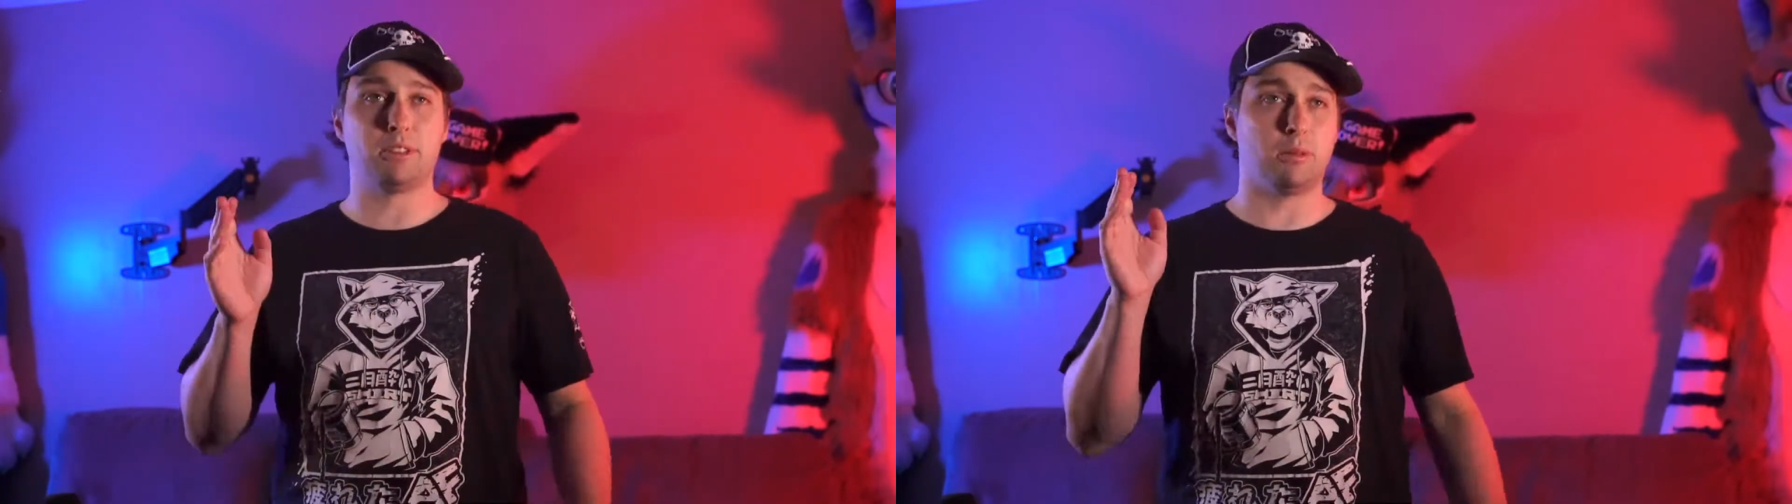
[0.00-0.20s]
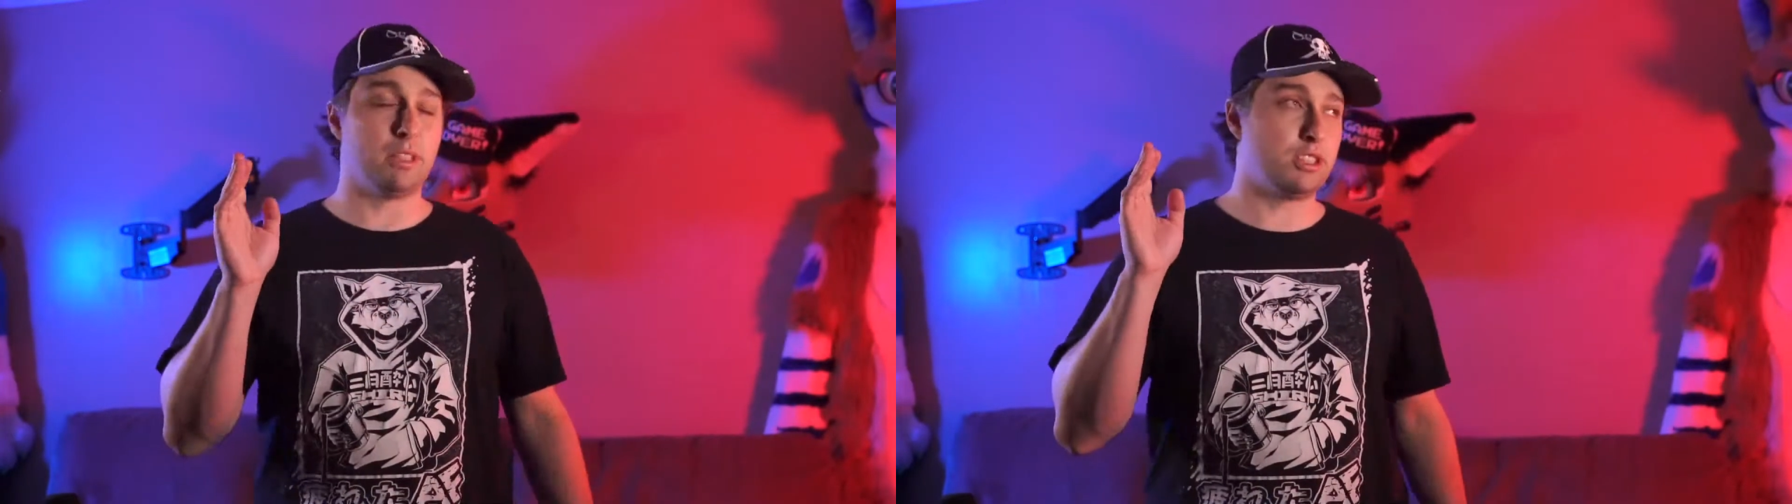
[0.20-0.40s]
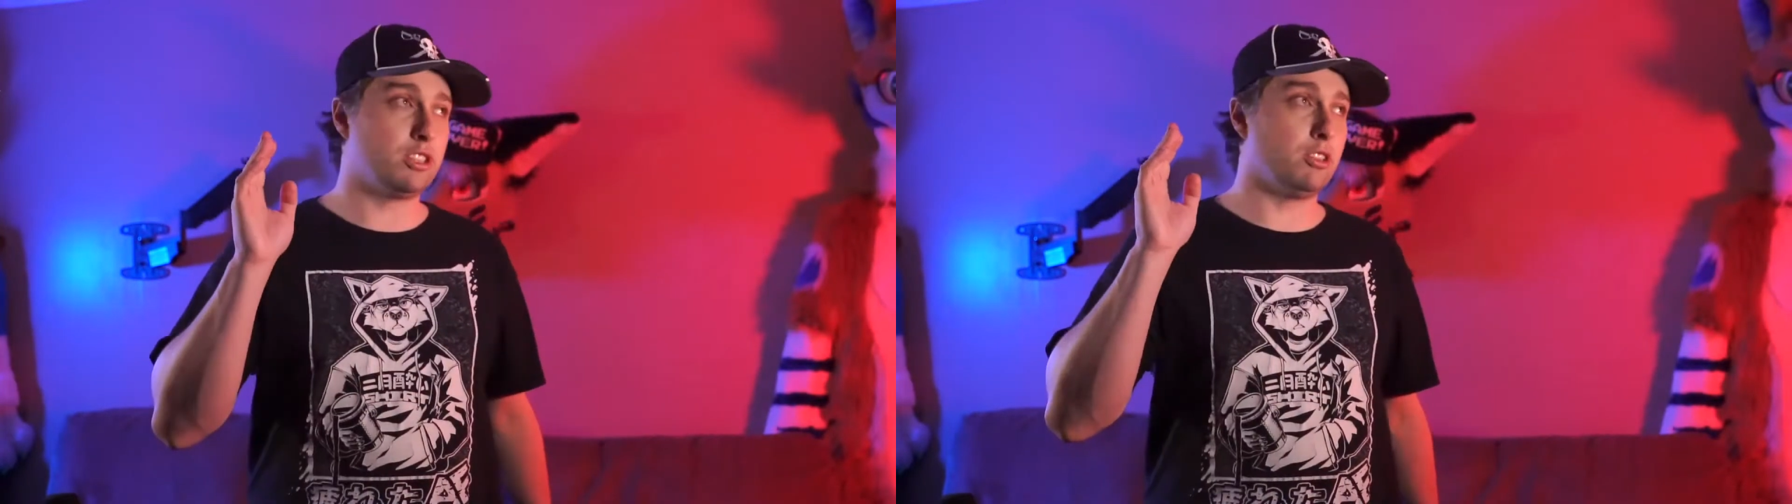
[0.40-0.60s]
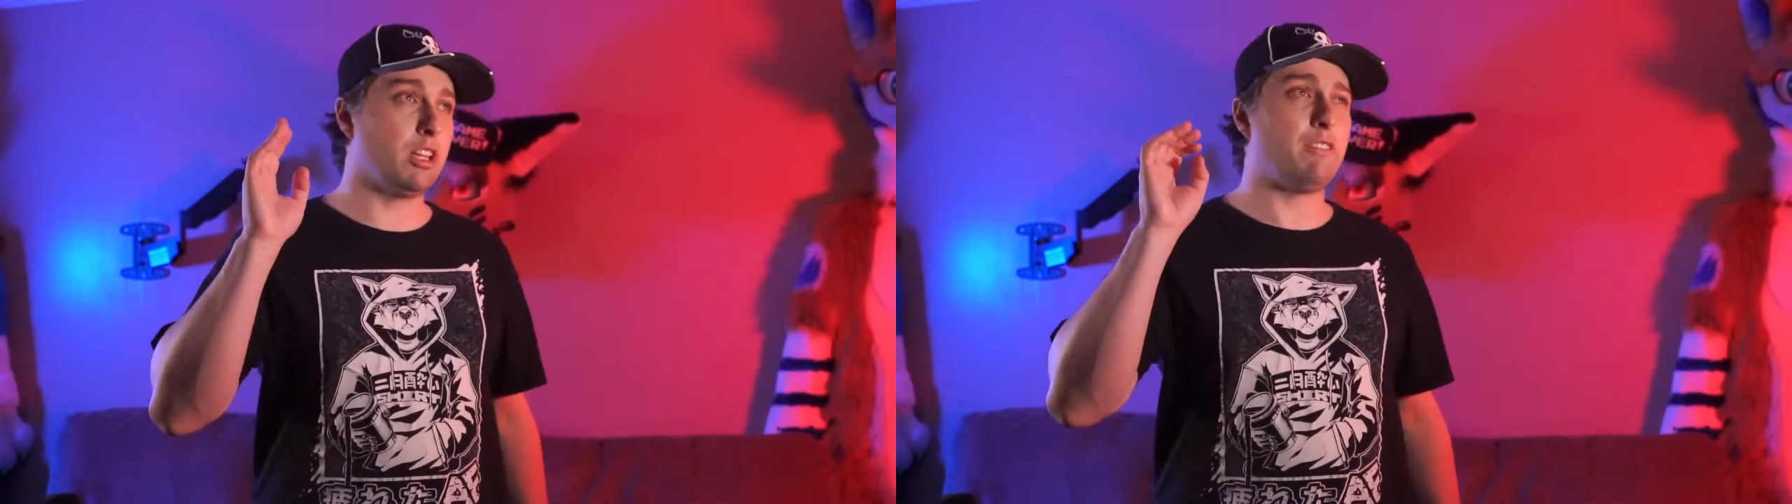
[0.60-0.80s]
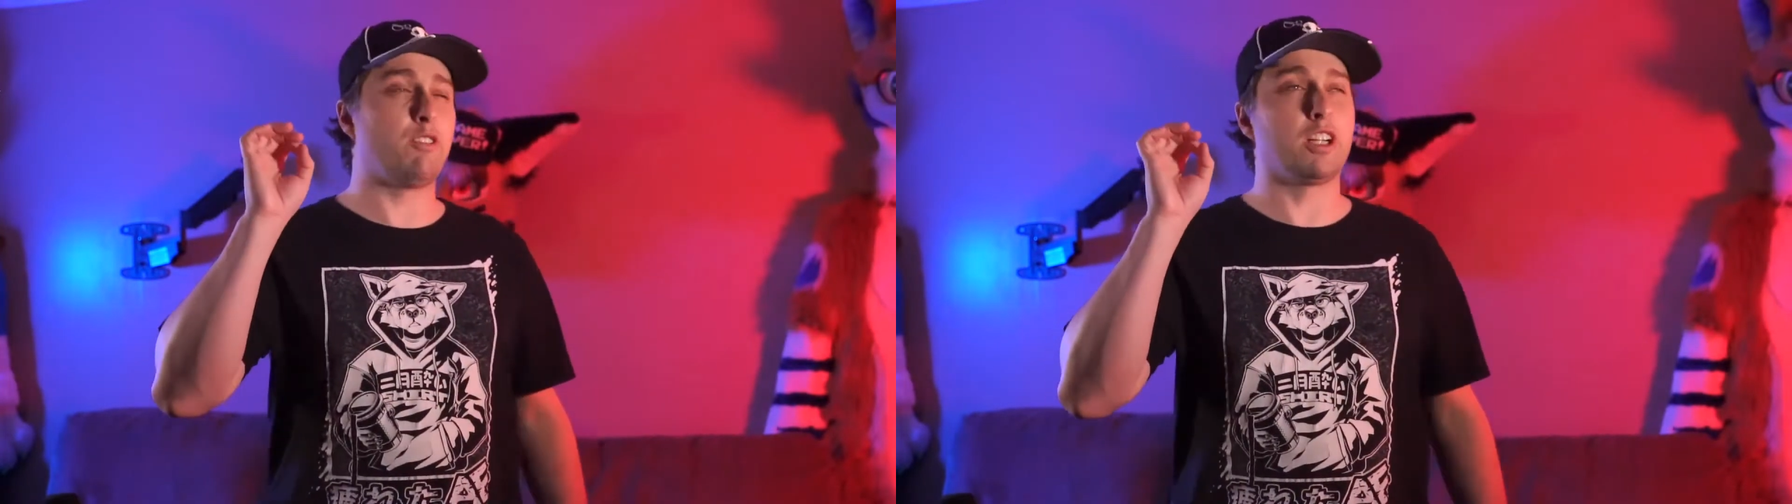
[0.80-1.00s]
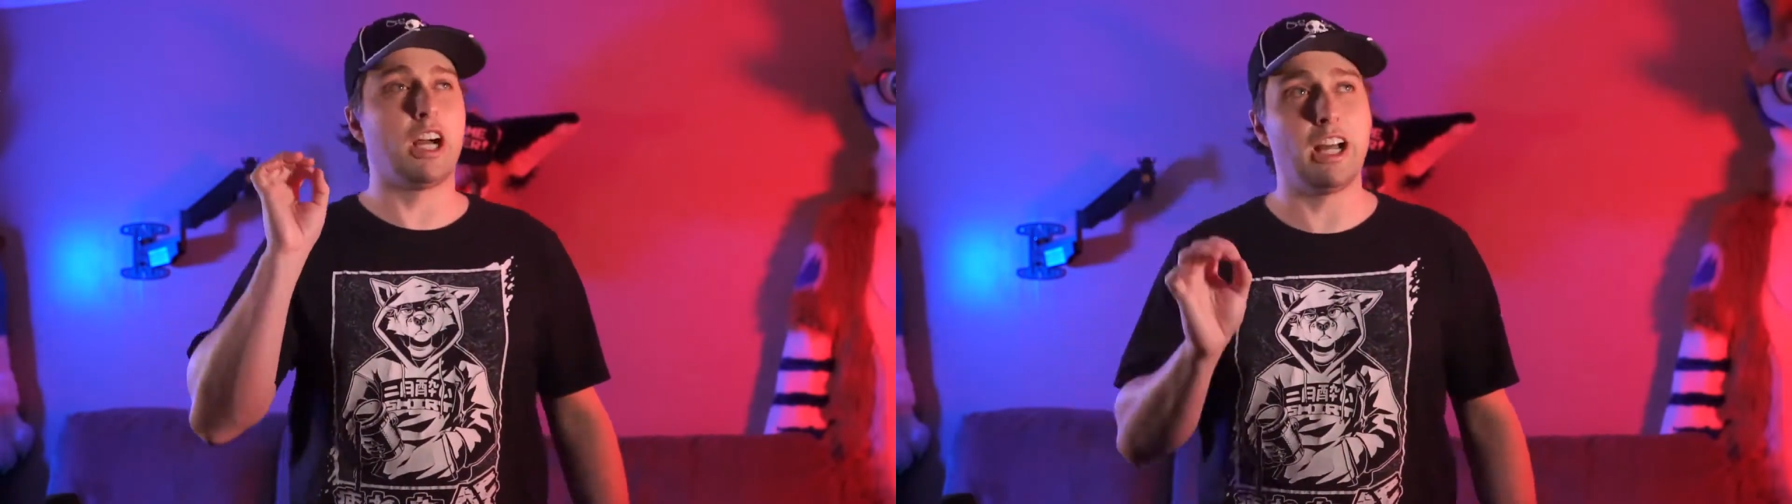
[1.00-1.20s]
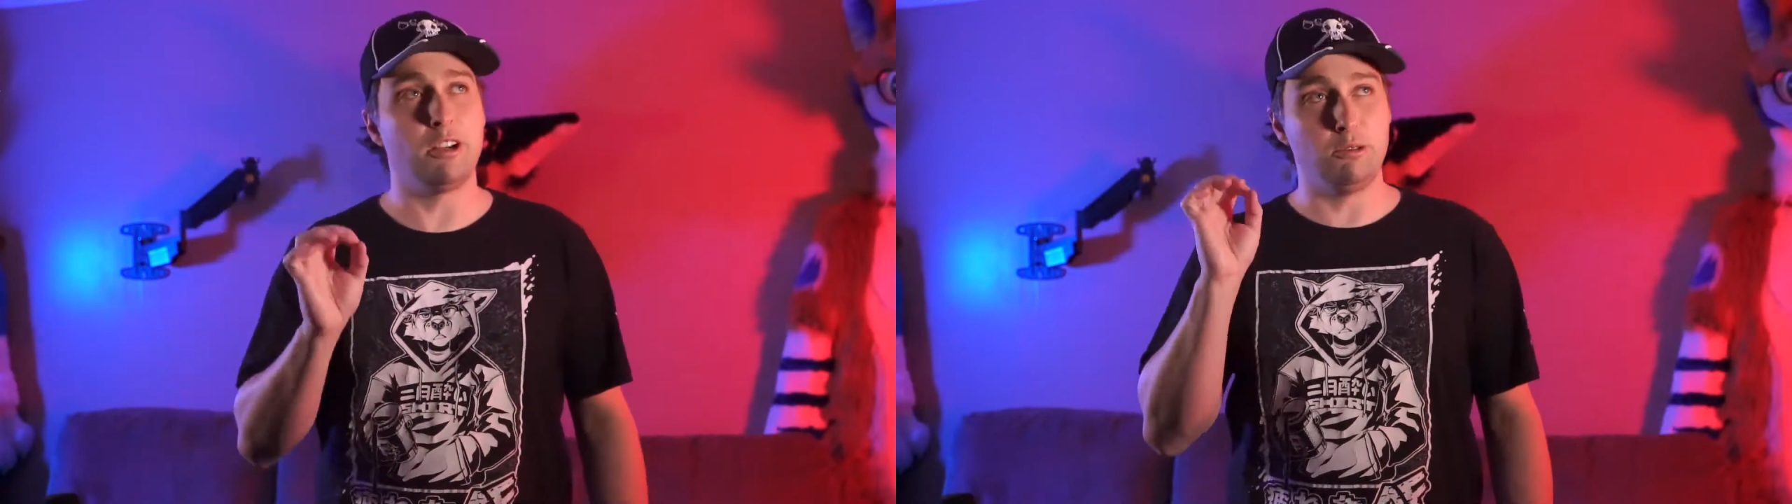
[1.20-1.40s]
so much so that I forgot